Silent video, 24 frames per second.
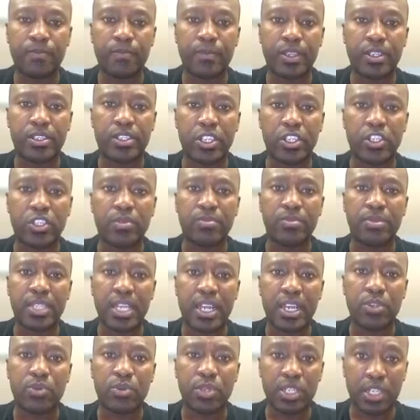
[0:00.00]
So
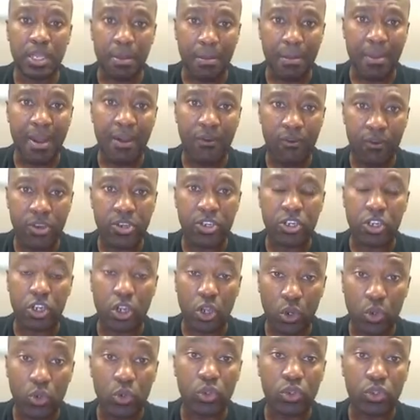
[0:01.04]
sometimes when your marriage
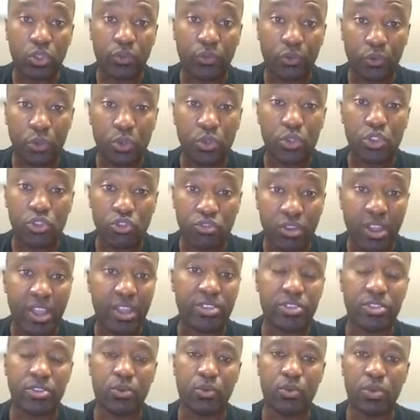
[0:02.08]
goes through
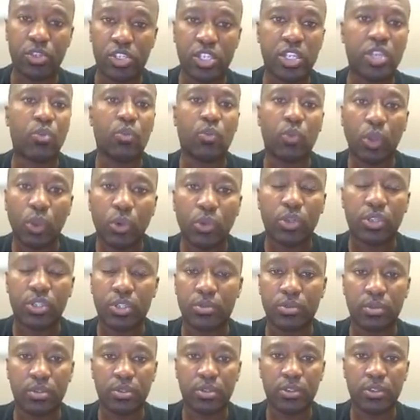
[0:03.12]
stress, which it will do,